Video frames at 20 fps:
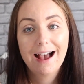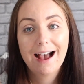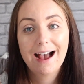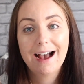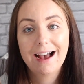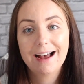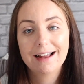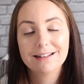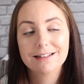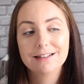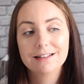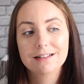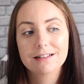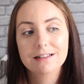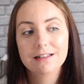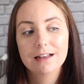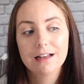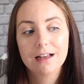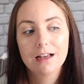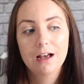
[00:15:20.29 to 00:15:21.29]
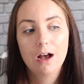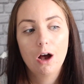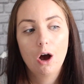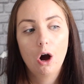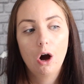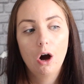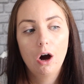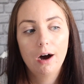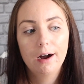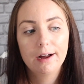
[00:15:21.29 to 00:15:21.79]
and
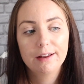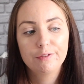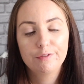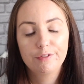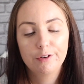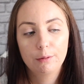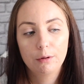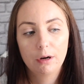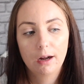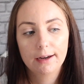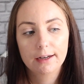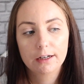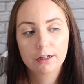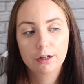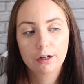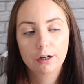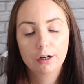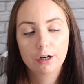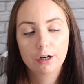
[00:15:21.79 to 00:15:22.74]
I feel like